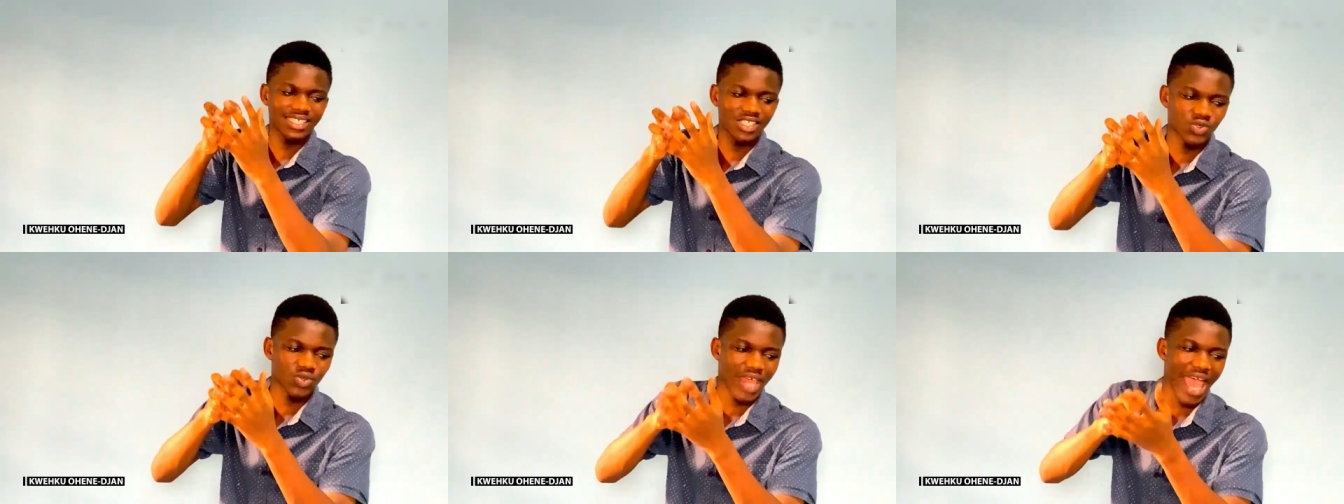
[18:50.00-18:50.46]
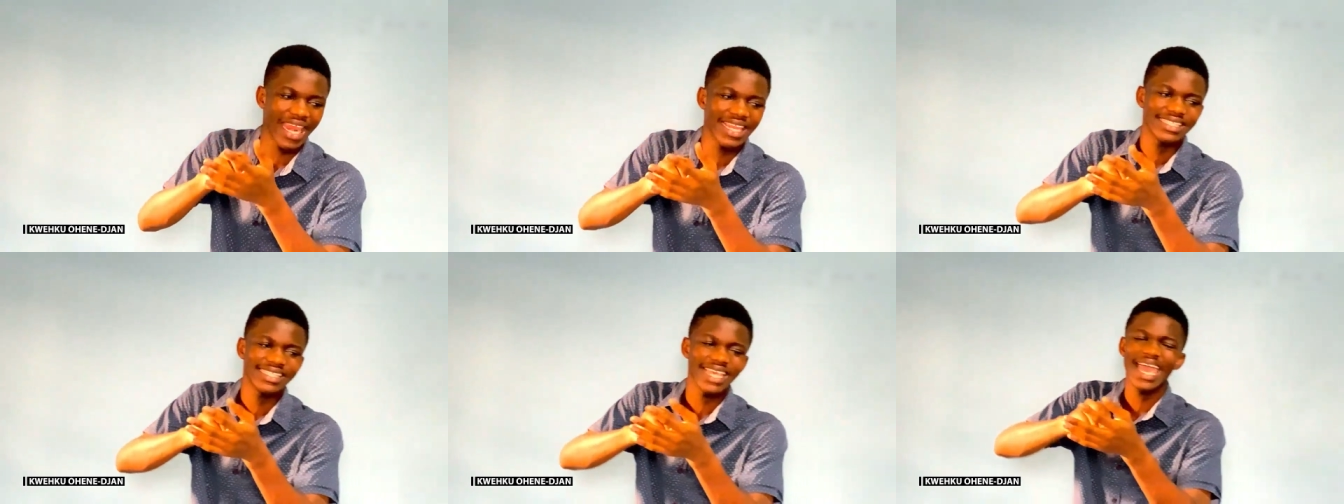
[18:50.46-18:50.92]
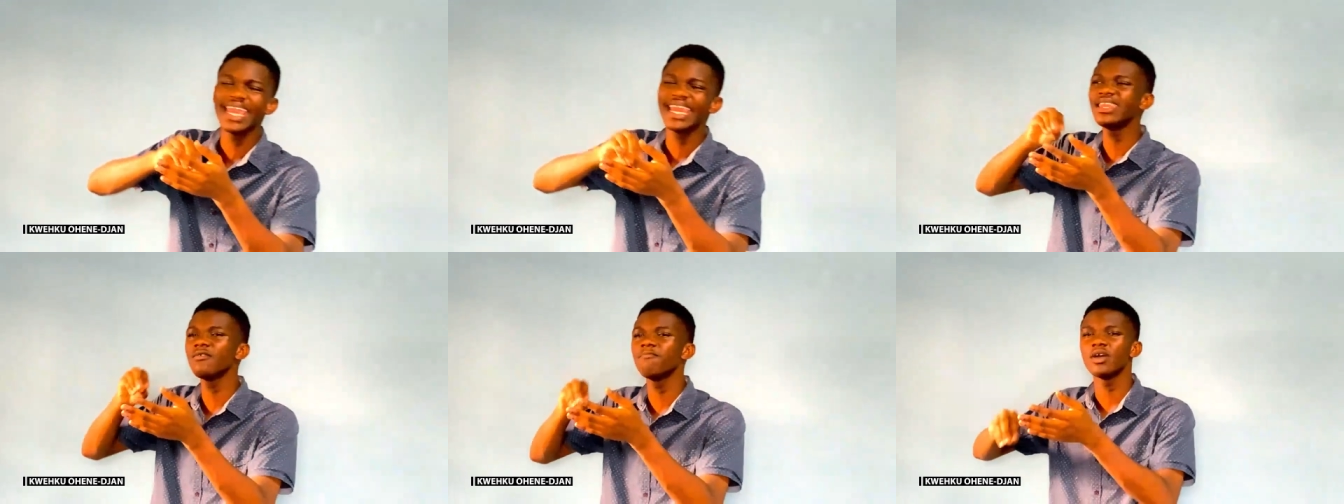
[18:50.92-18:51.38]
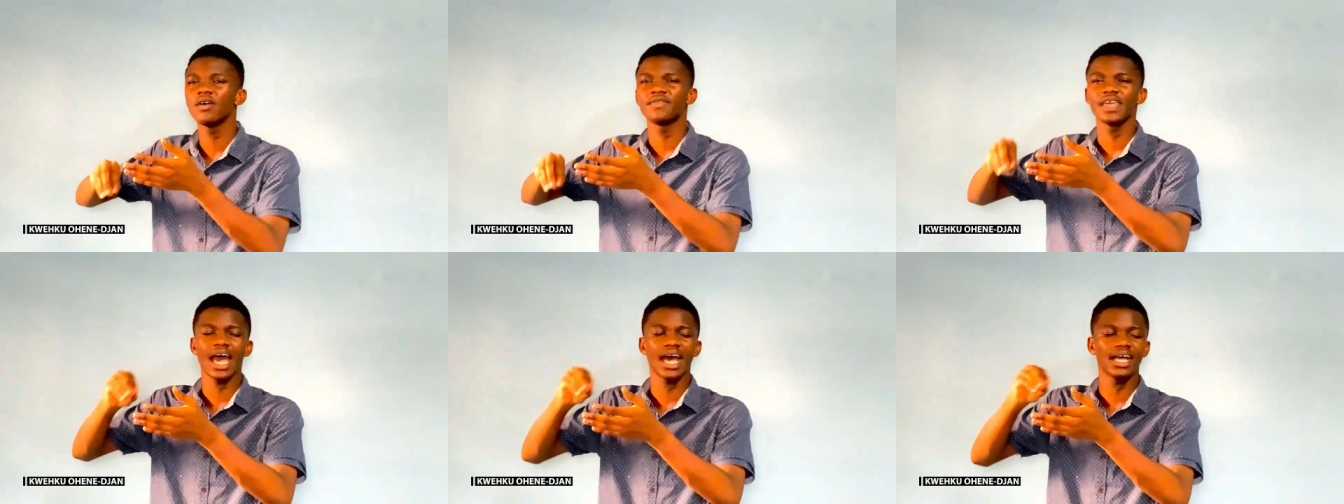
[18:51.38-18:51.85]
least a little bit of the
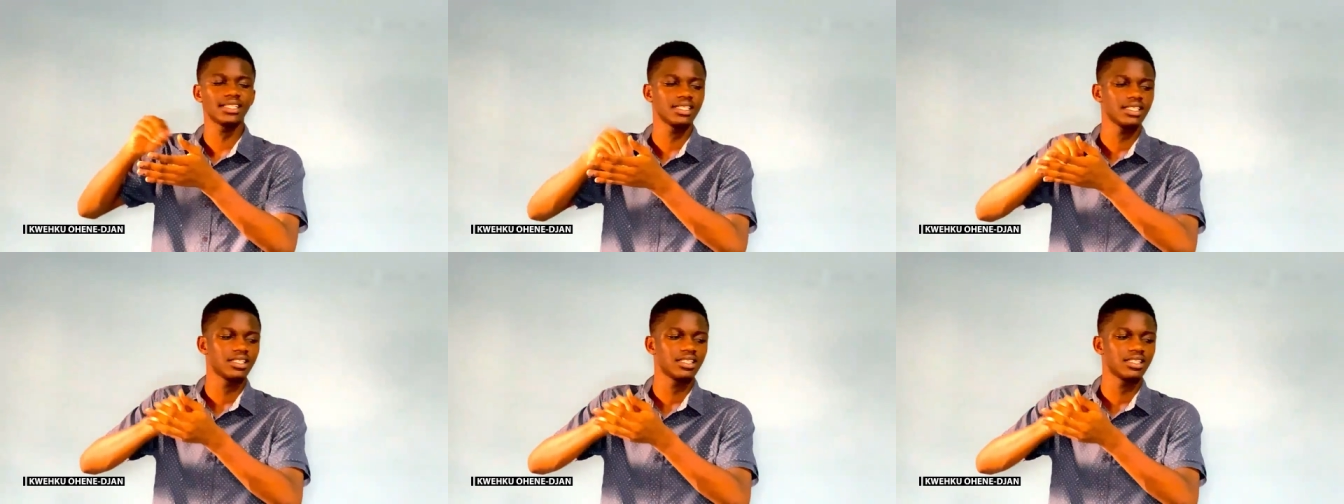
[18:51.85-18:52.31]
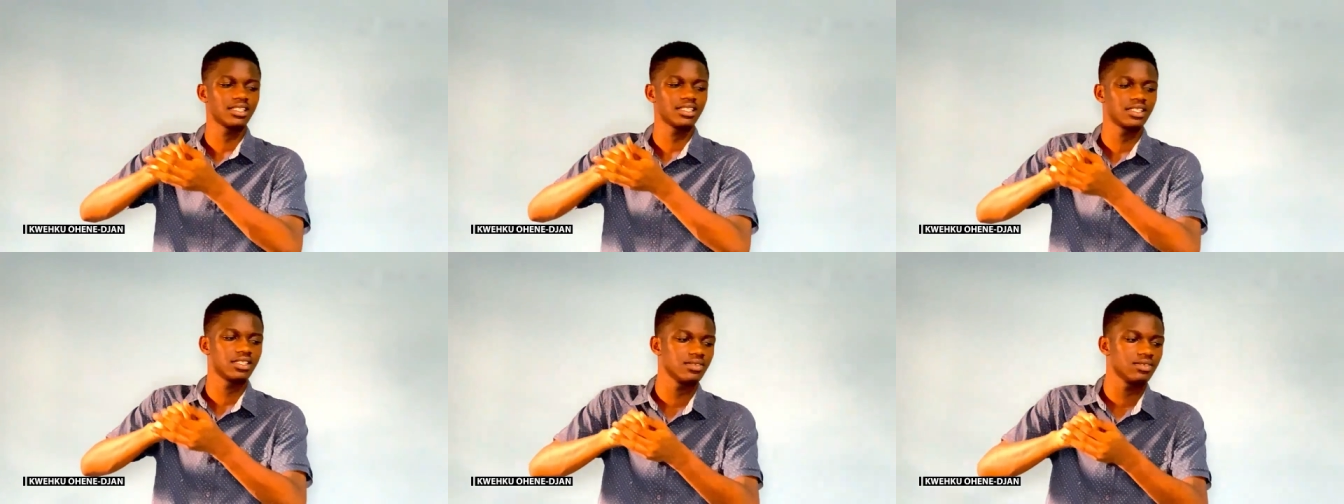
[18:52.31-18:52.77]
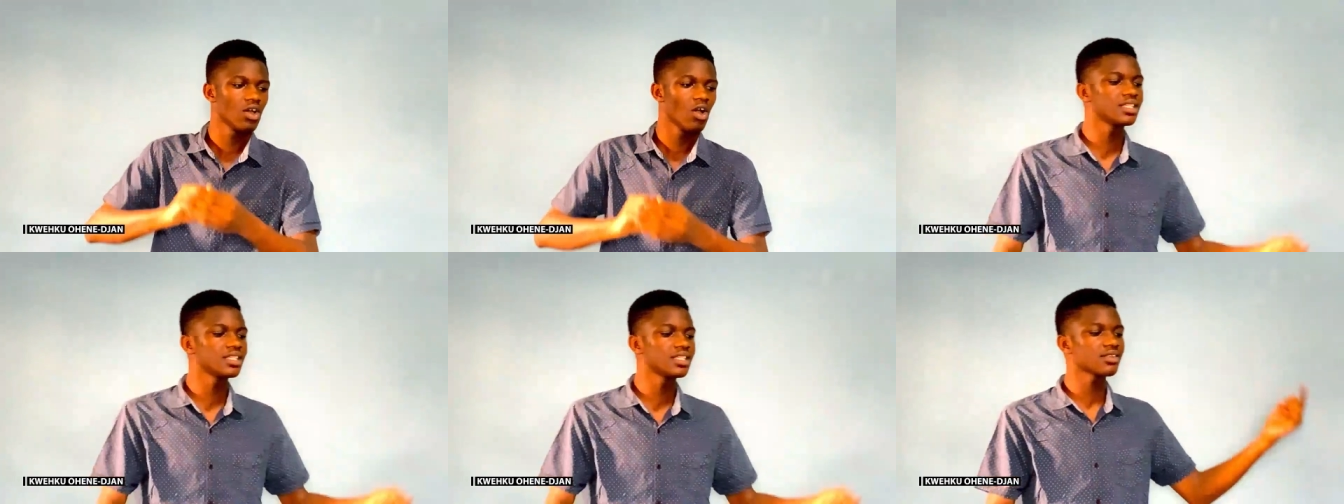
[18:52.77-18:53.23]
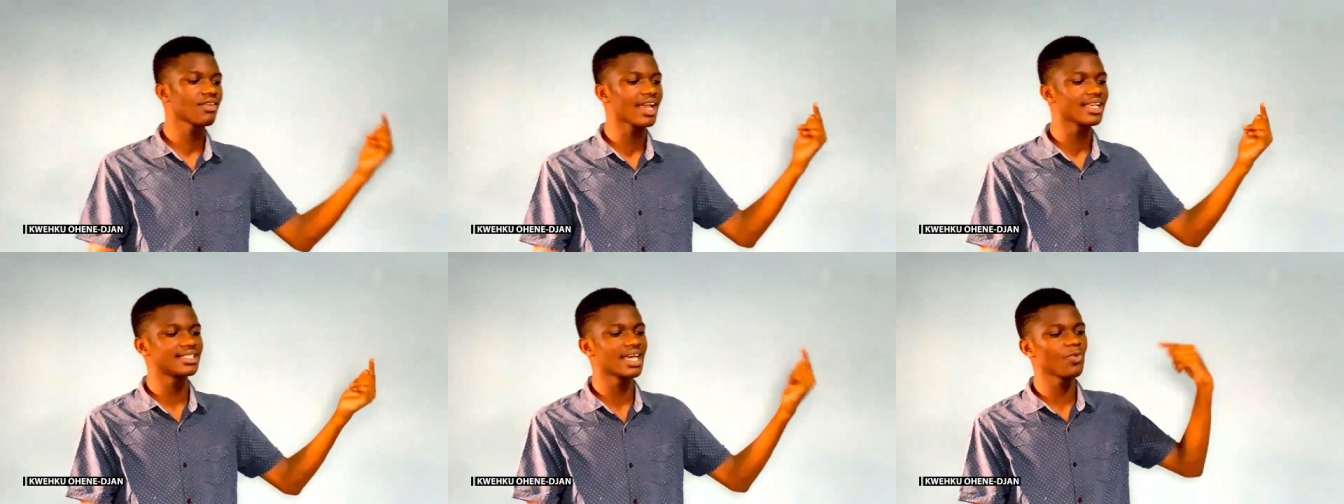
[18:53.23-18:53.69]
attitude of Jesus Christ that
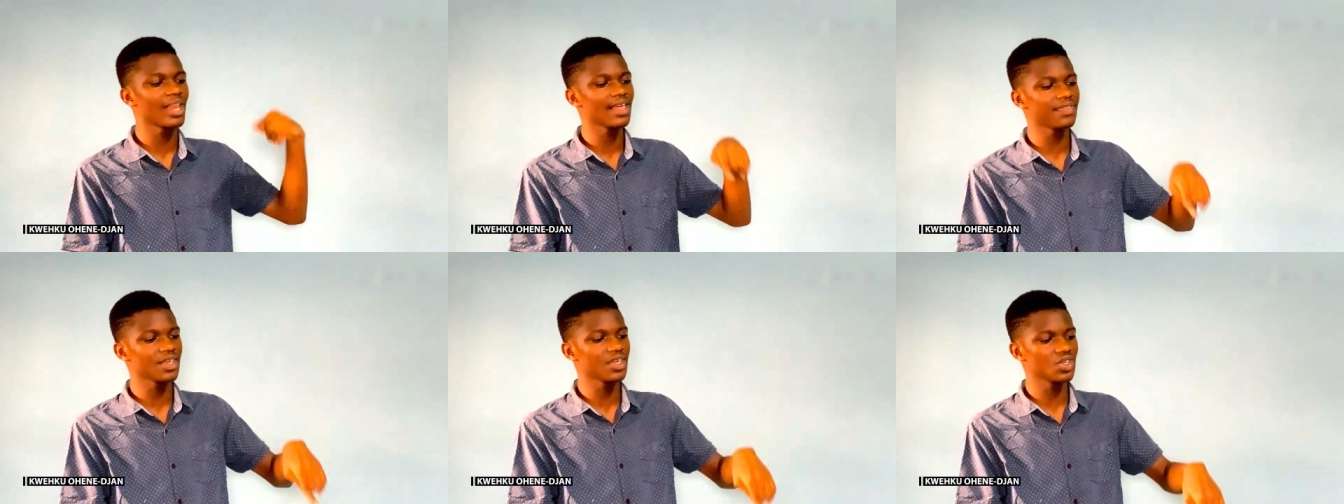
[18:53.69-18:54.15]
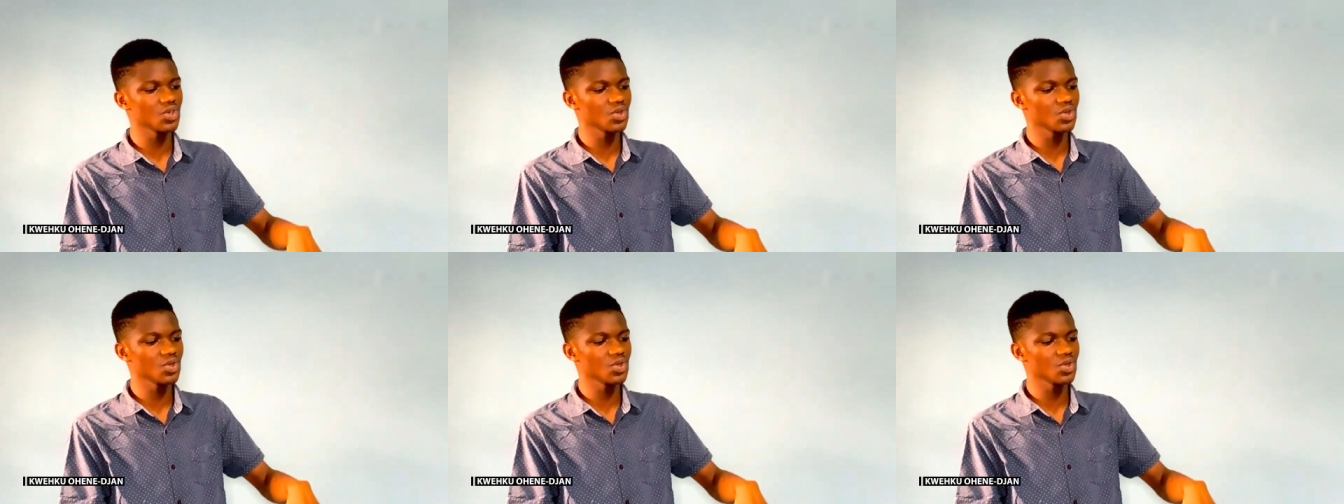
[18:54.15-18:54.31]
dwelleth in you.